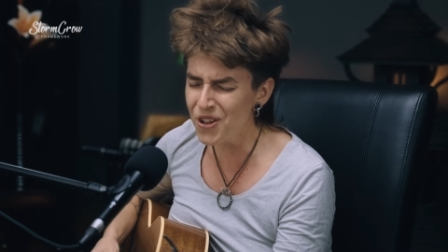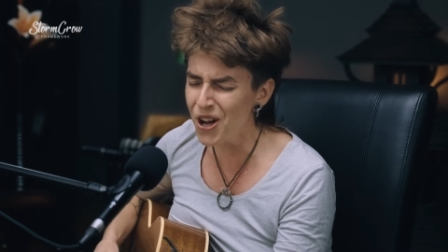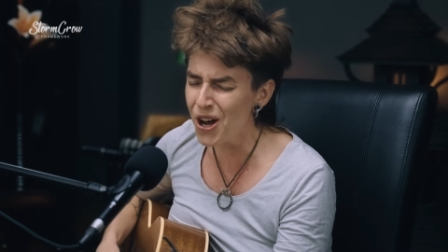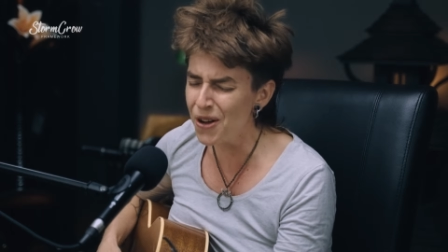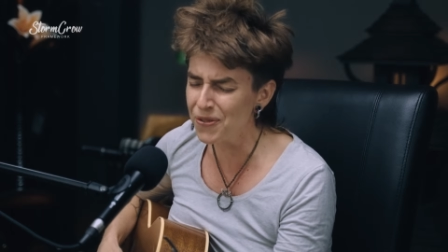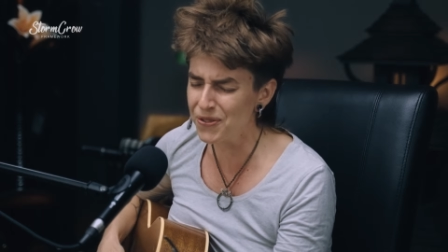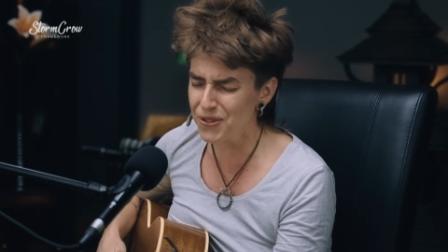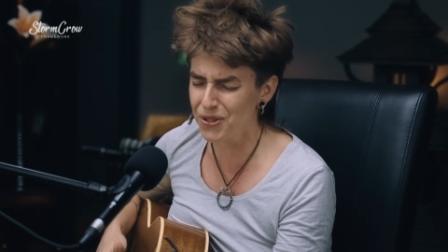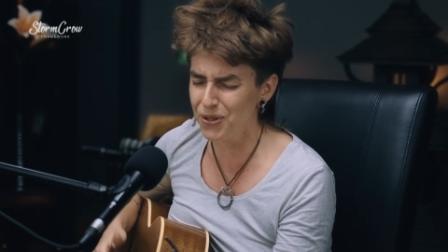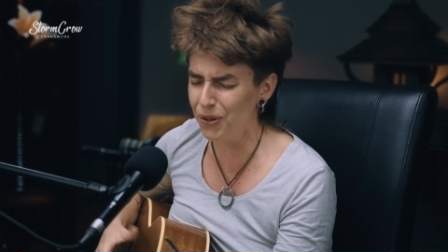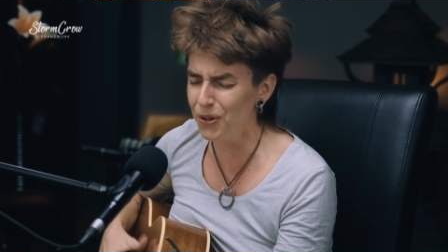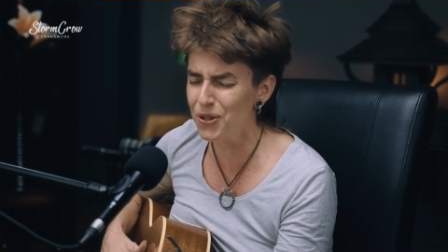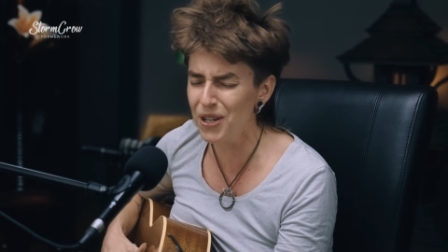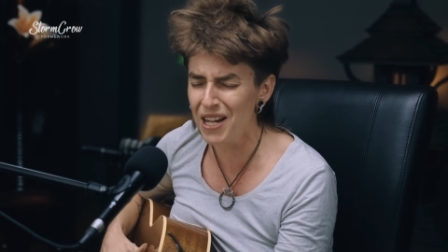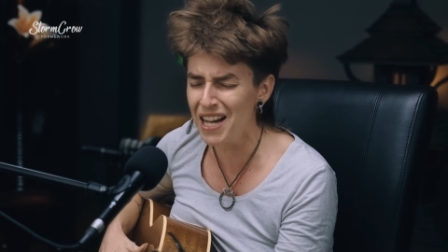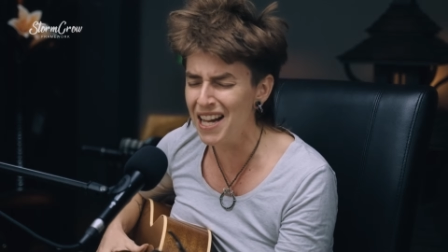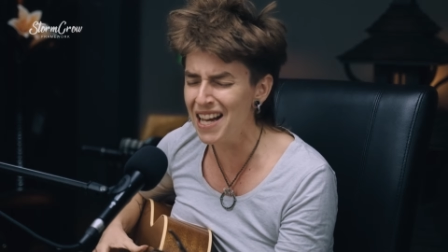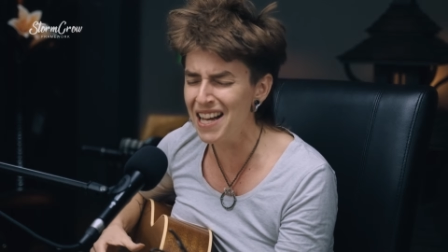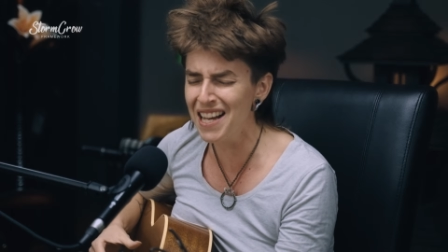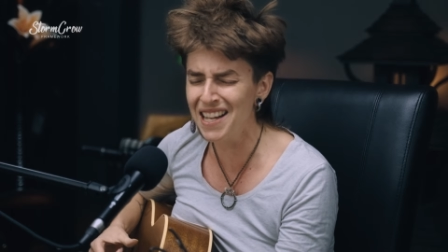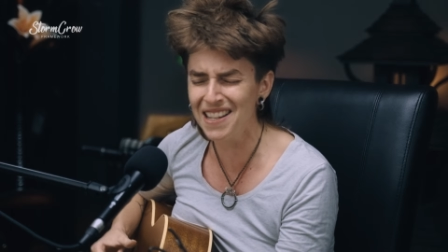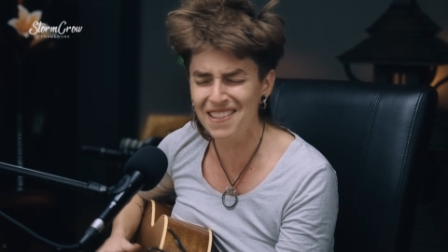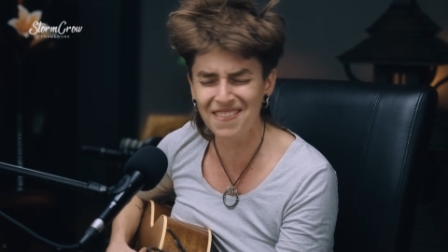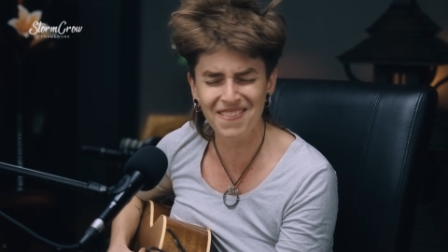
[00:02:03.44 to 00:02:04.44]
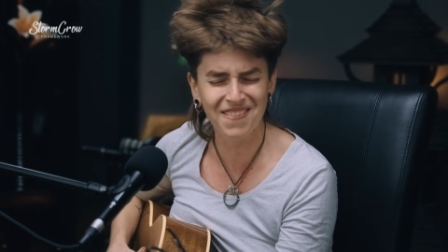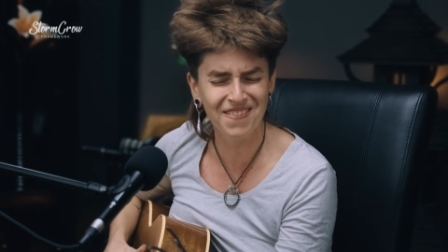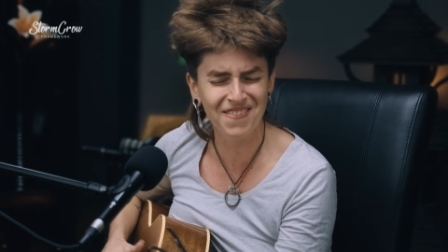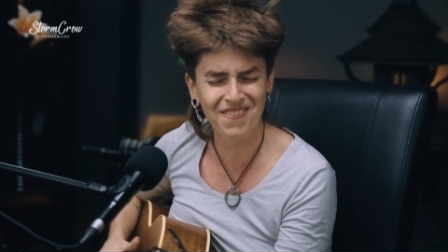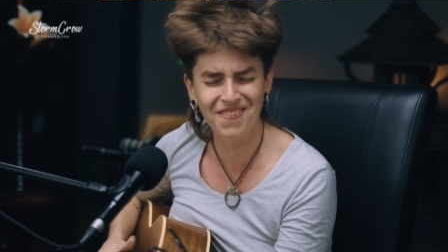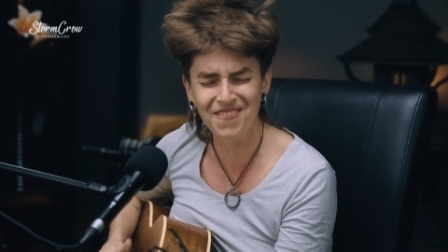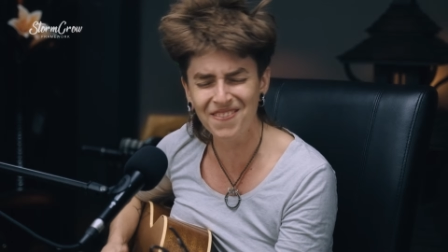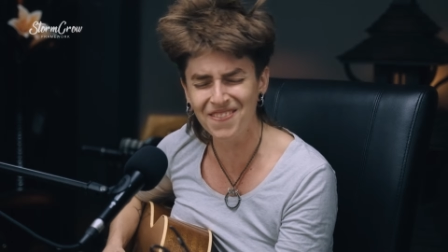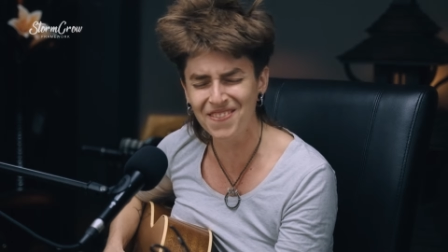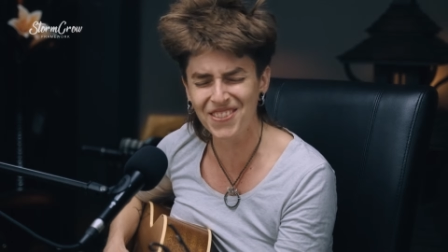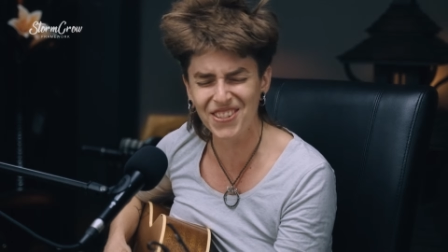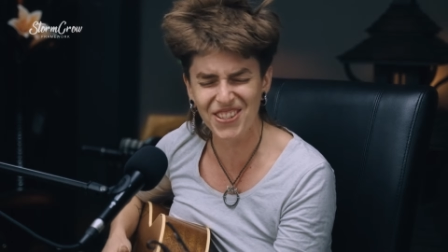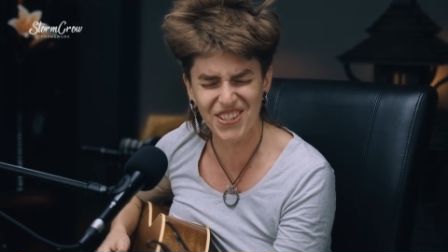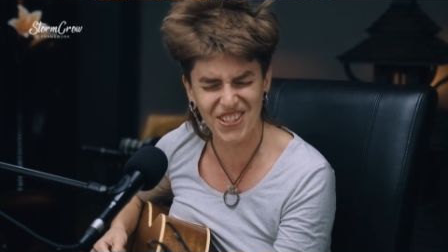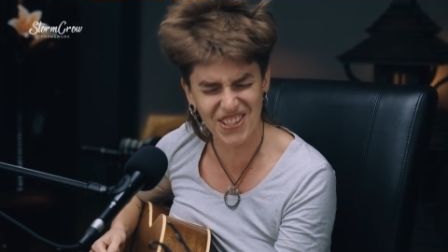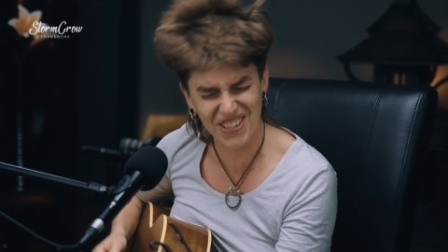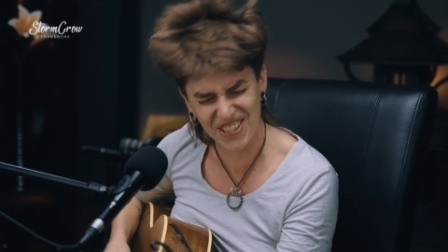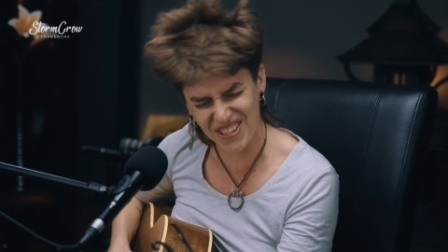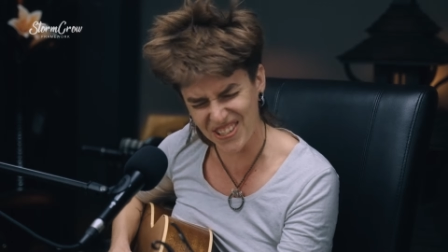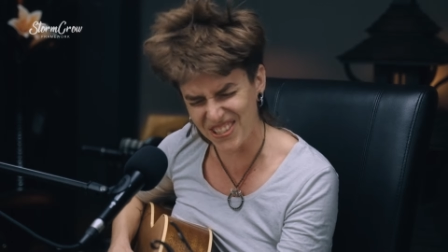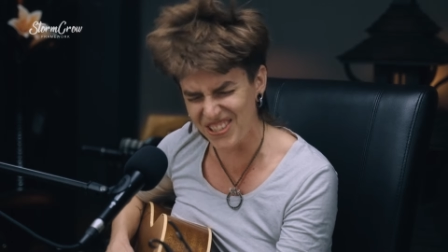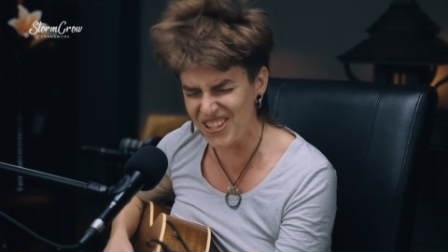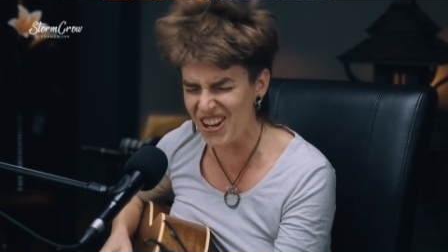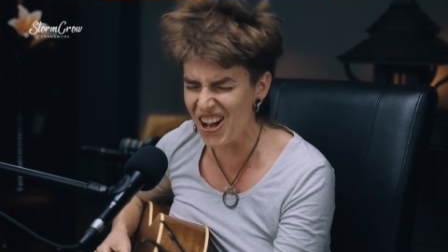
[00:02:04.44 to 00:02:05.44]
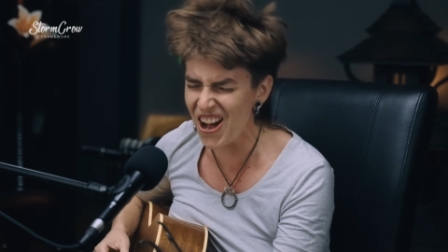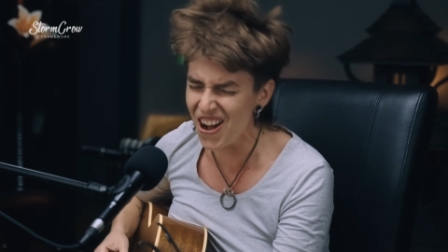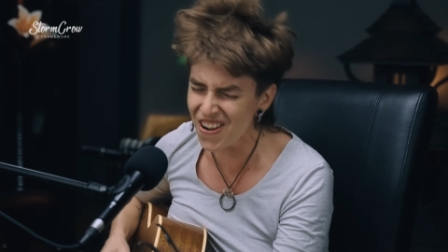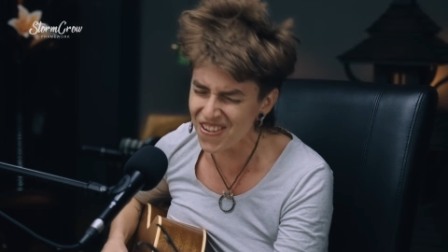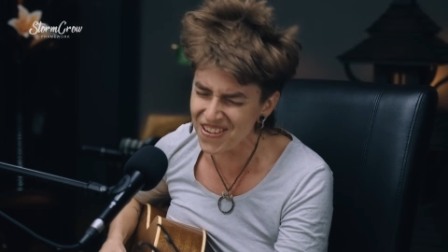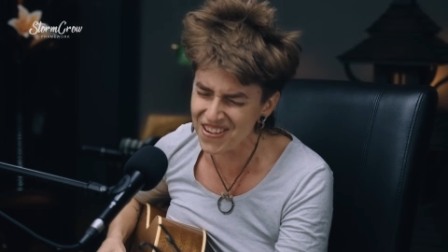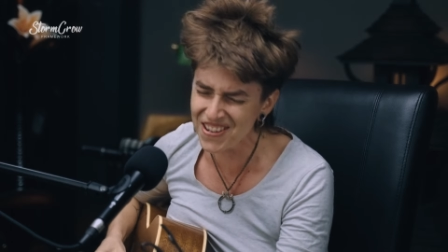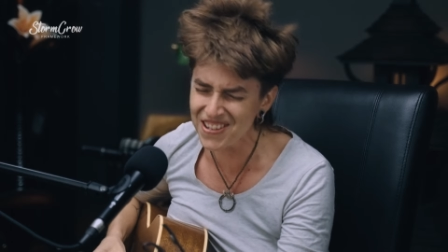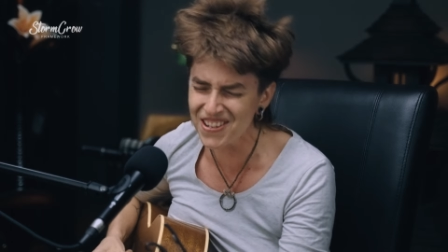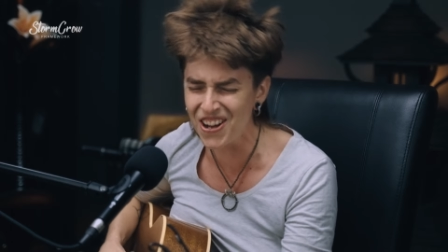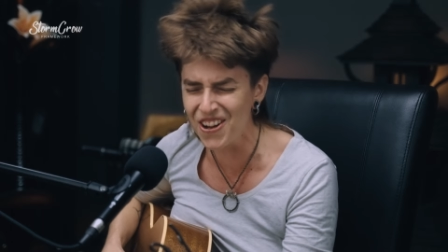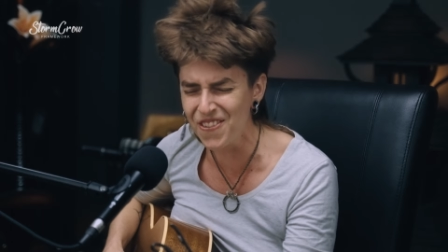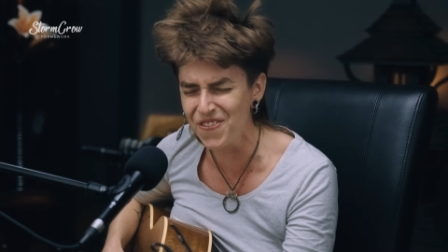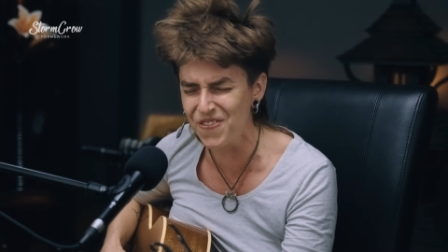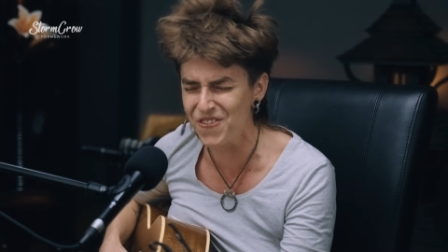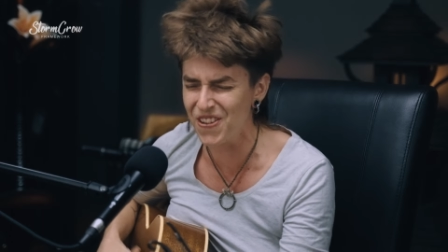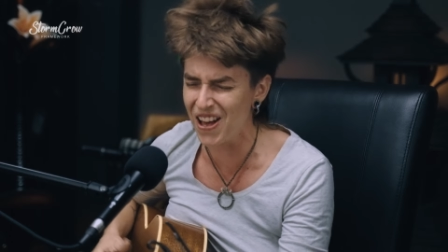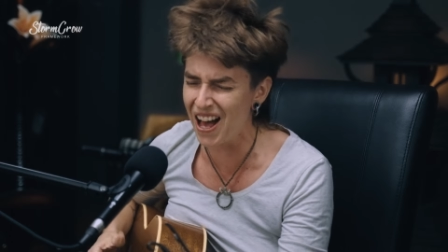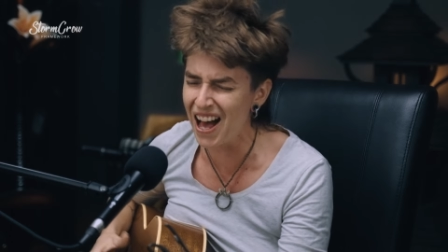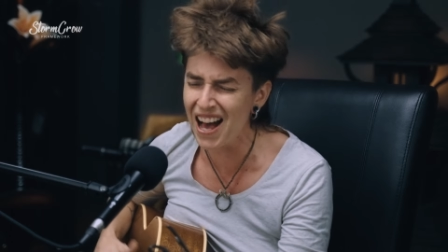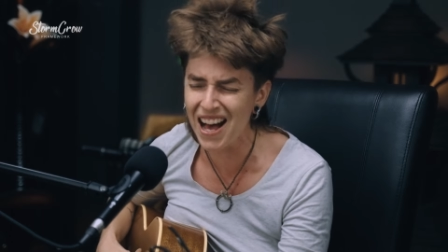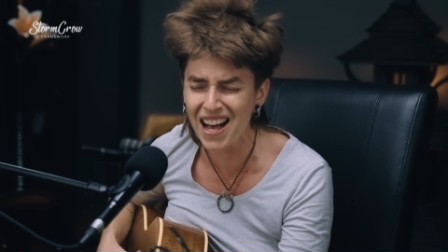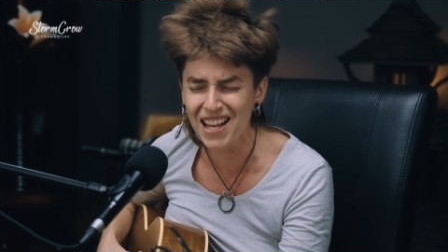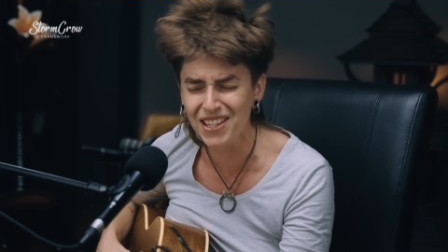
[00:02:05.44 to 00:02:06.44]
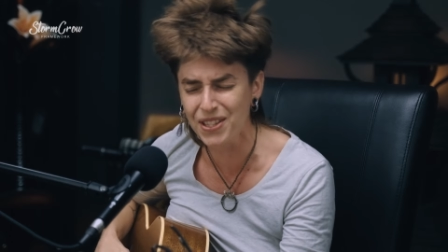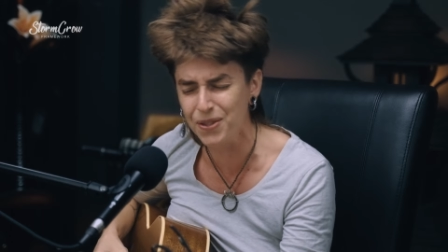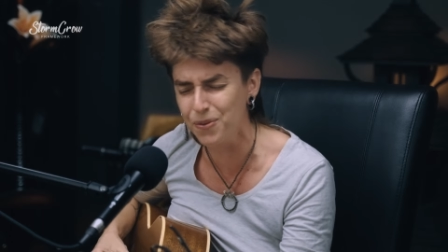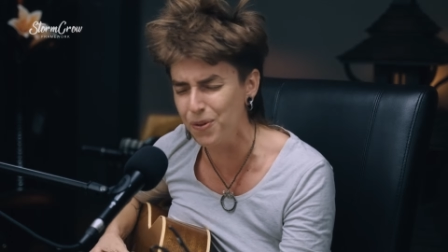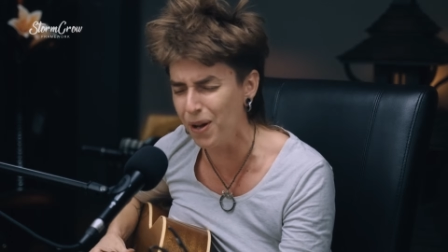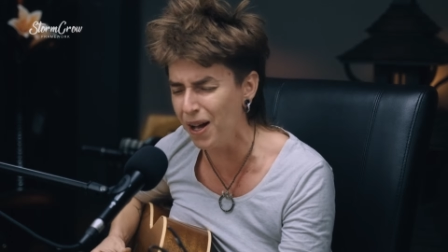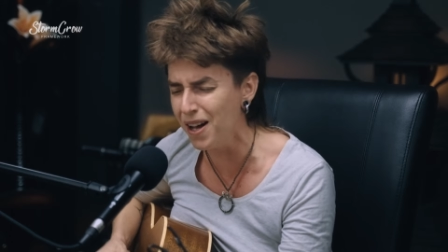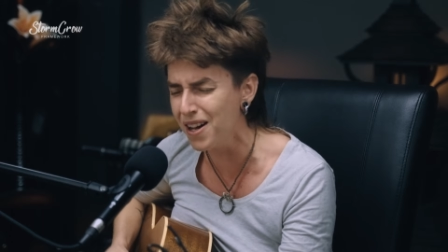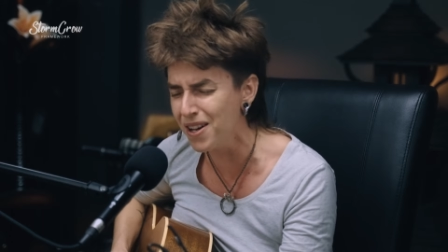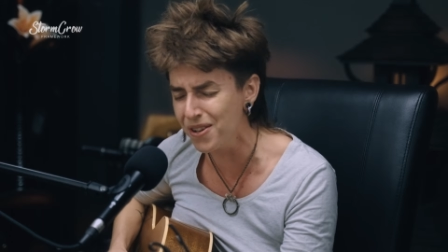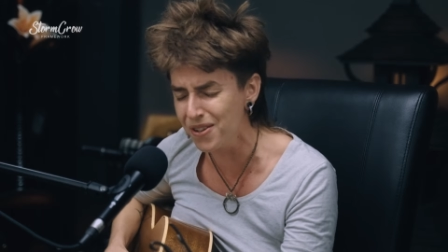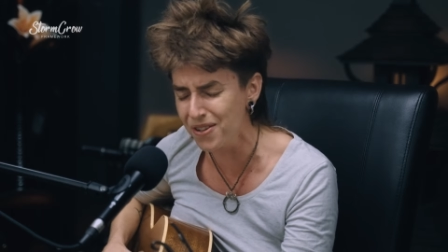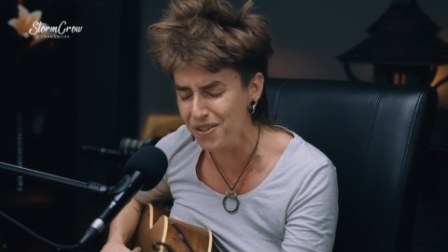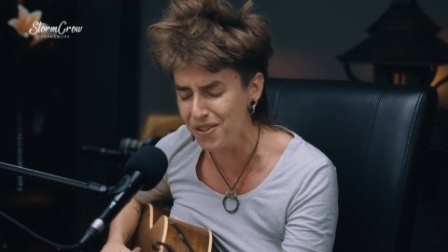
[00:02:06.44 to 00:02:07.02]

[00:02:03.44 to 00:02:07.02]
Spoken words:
off to end, showing off as well.